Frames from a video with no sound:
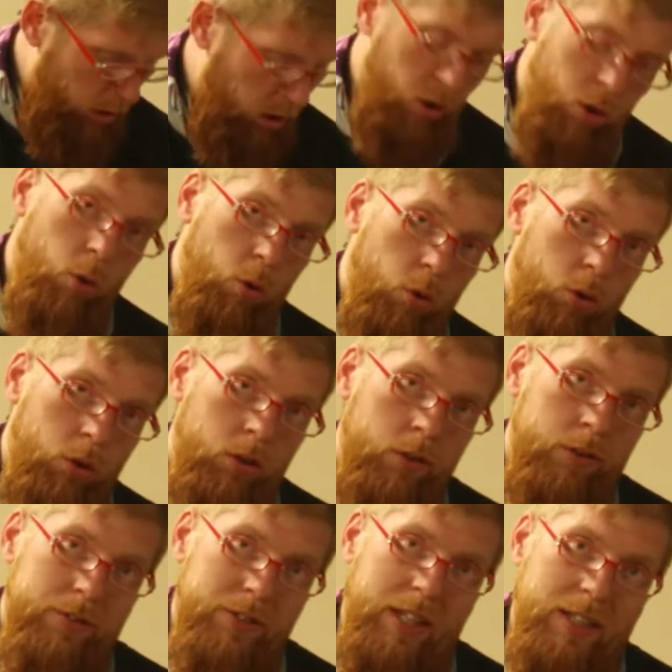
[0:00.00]
a
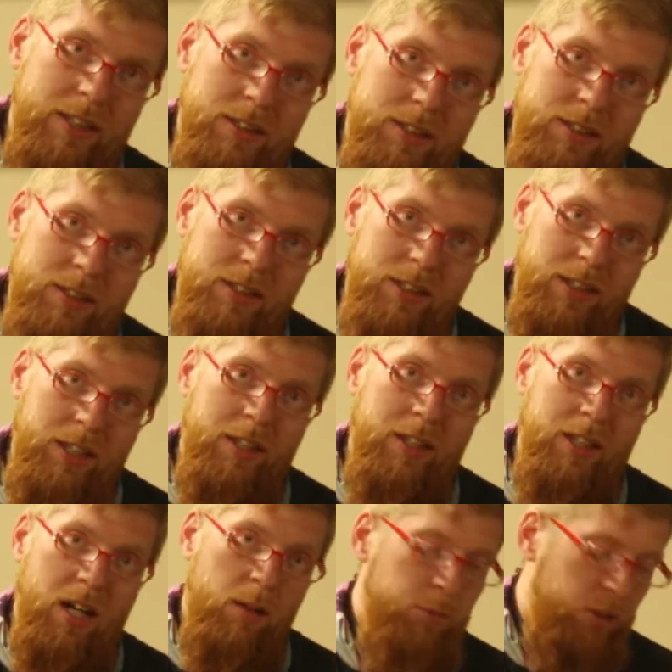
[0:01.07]
hole that is in
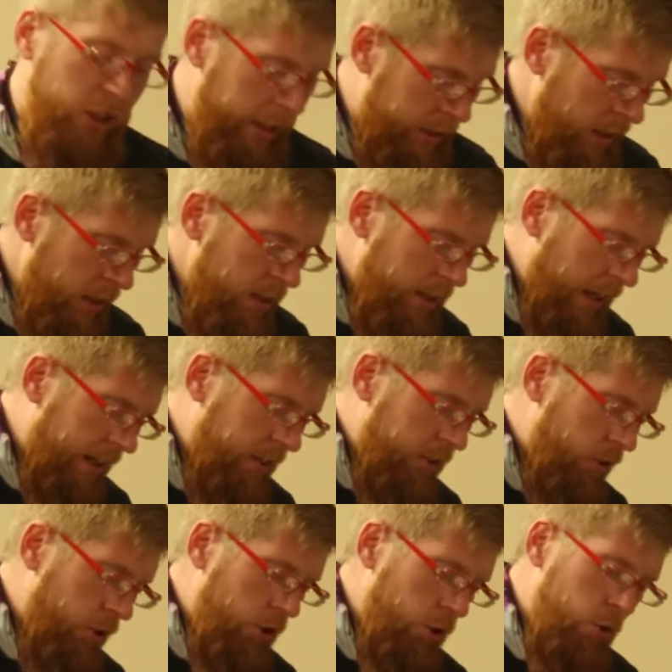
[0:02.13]
an object,
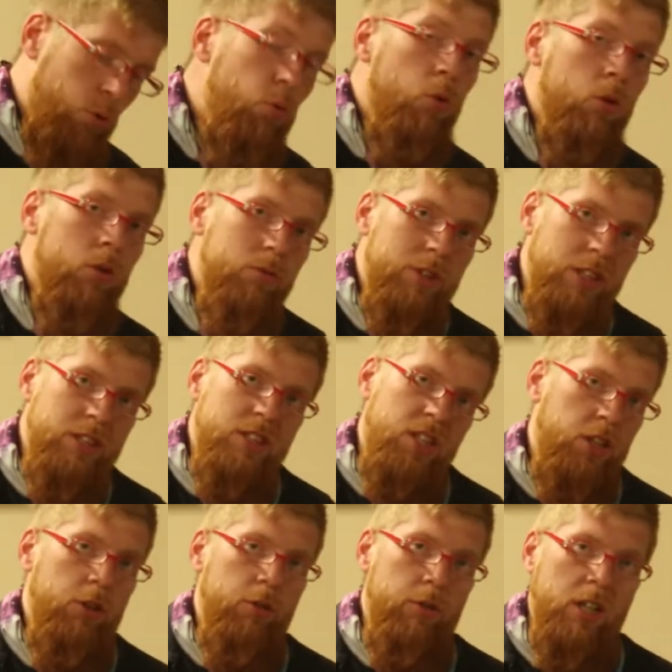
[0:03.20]
and you
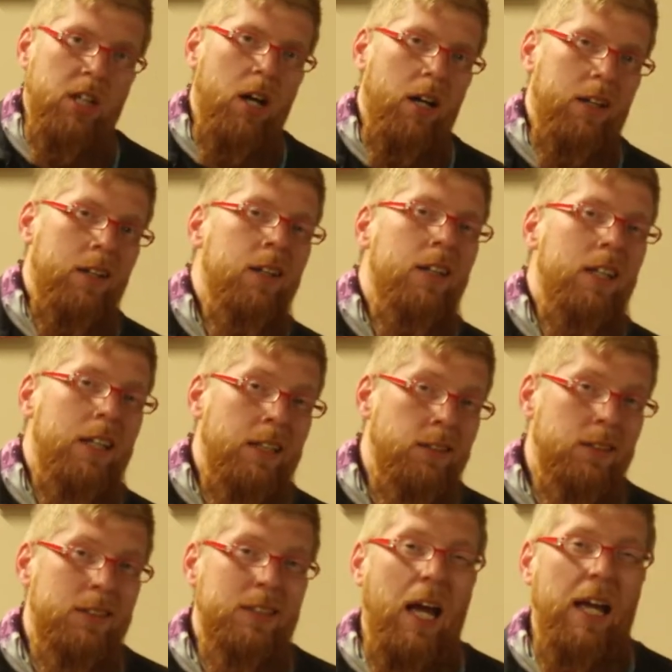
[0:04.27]
continue to cut
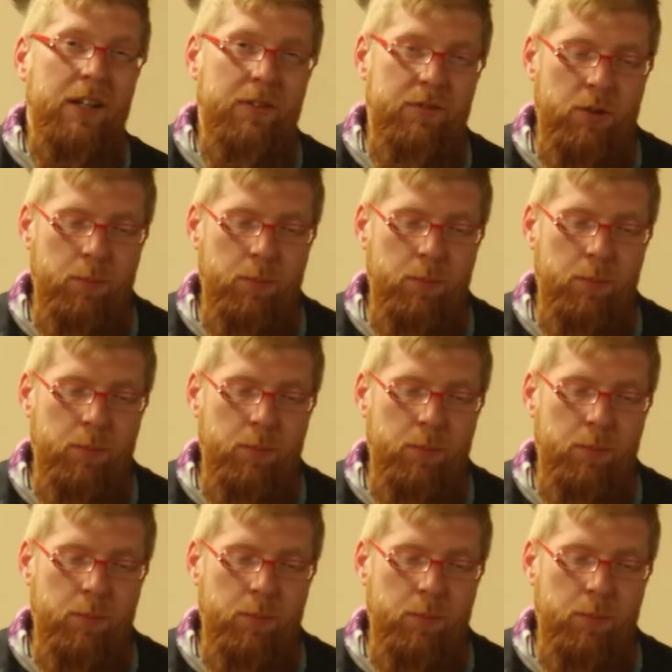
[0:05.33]
inside of